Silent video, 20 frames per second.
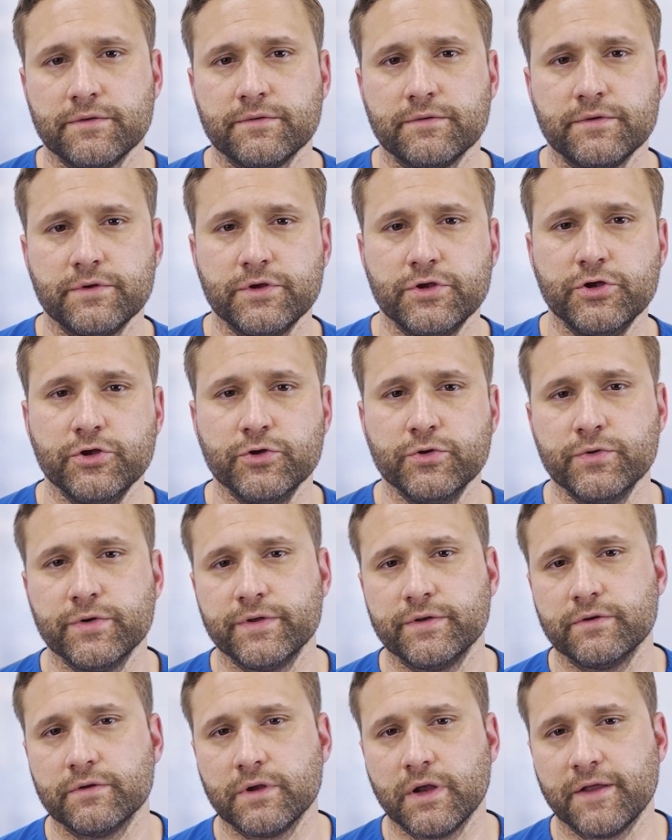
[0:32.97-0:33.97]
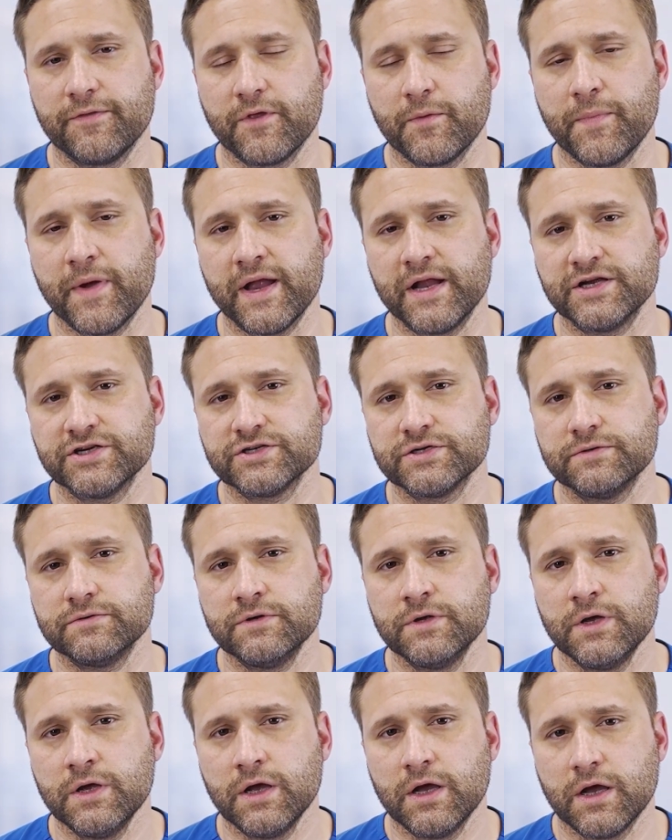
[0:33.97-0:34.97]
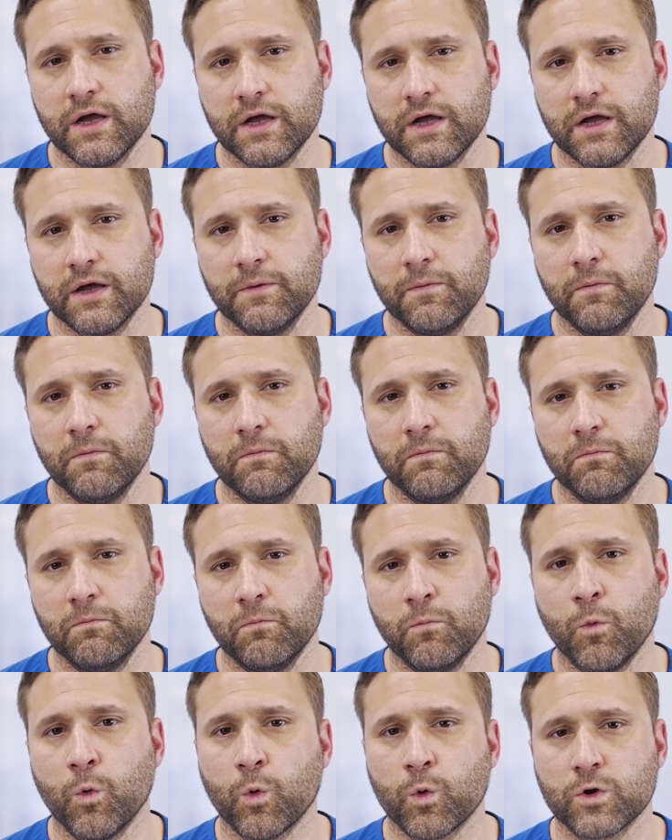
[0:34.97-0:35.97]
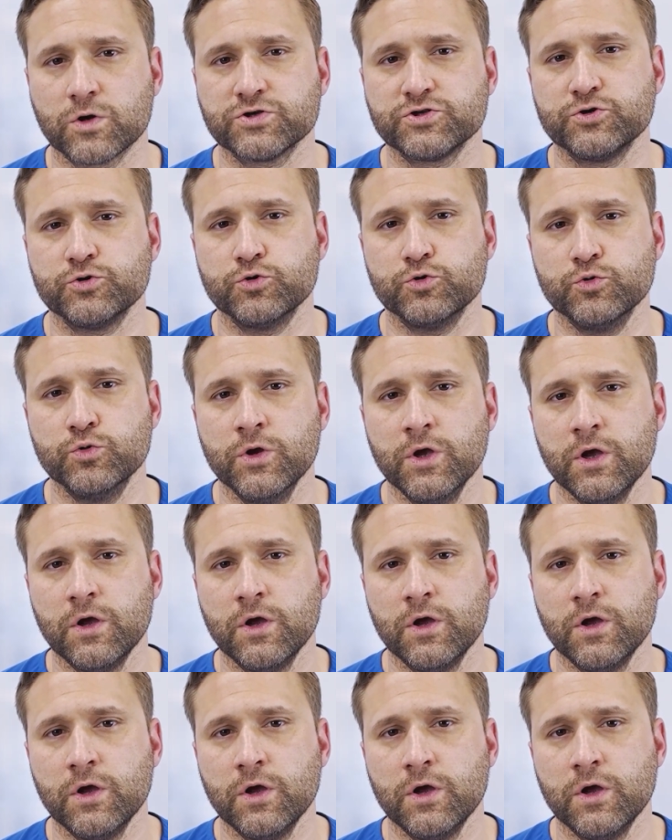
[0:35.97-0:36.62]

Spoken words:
you and the patient more to